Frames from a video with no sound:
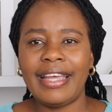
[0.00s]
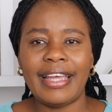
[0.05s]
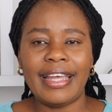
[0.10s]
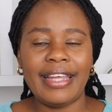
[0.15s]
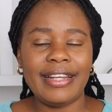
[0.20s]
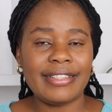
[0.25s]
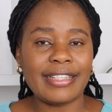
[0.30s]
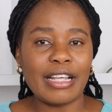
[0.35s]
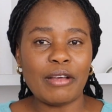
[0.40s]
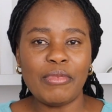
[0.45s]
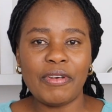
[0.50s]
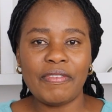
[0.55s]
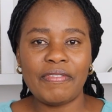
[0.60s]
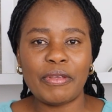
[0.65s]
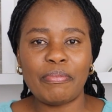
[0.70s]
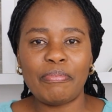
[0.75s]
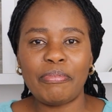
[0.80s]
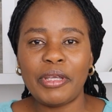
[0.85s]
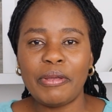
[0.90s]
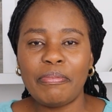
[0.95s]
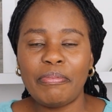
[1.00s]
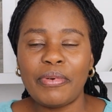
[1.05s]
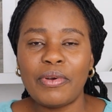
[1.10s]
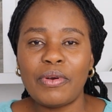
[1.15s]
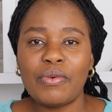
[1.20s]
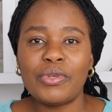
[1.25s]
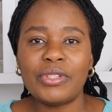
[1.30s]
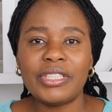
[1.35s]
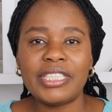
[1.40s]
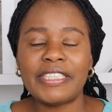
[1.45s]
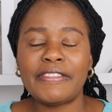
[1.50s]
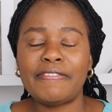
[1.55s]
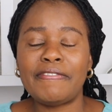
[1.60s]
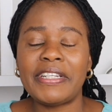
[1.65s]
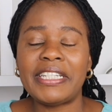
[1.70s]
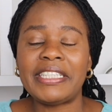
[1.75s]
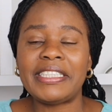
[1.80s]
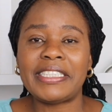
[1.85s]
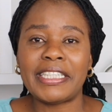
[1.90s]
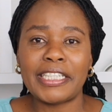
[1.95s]
And some of the people won't
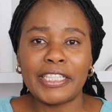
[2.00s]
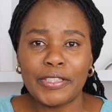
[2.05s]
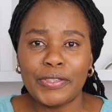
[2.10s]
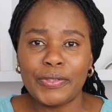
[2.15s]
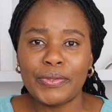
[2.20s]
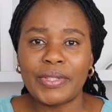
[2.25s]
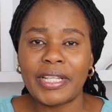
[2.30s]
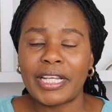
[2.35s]
even tell you